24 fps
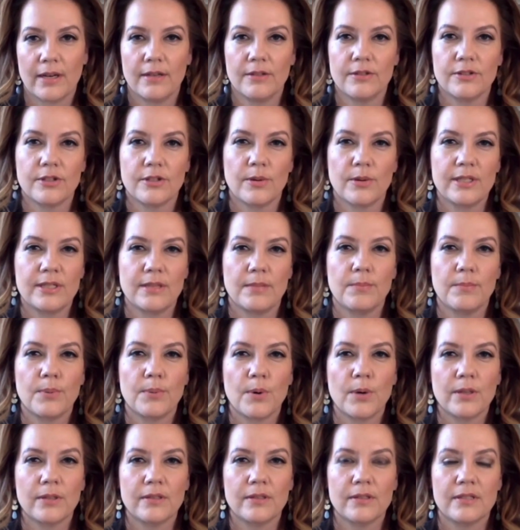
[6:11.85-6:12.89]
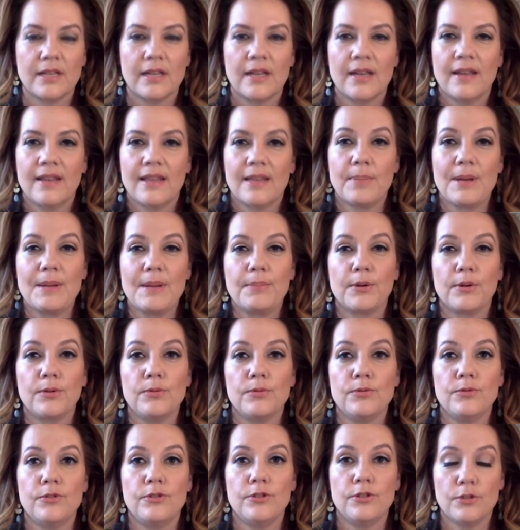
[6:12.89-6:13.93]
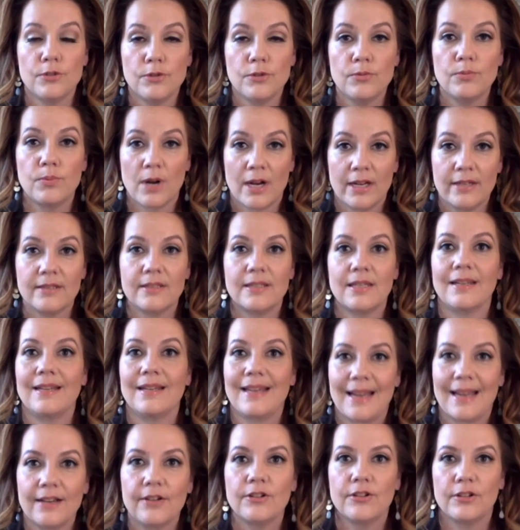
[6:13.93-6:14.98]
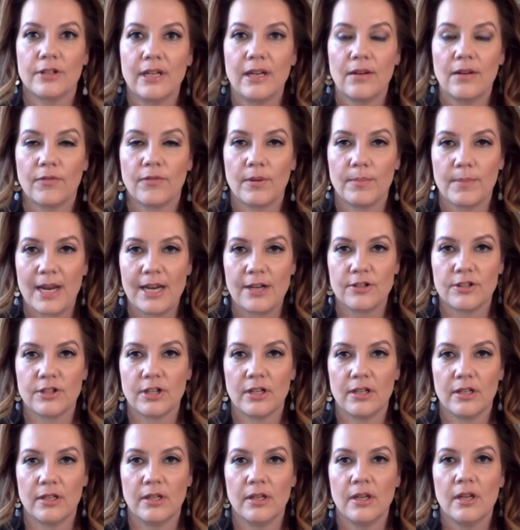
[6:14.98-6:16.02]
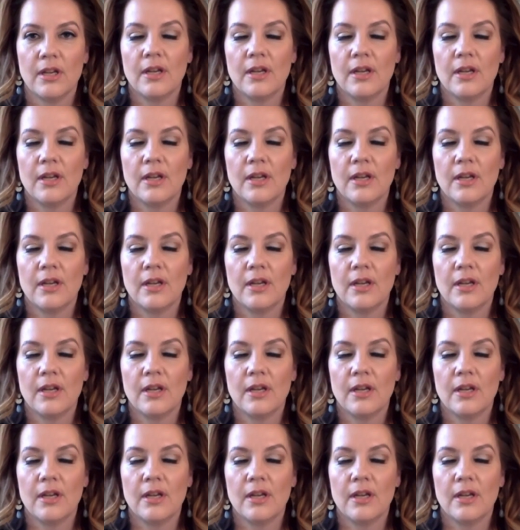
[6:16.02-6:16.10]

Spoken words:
And so it's important that people who do want to get good information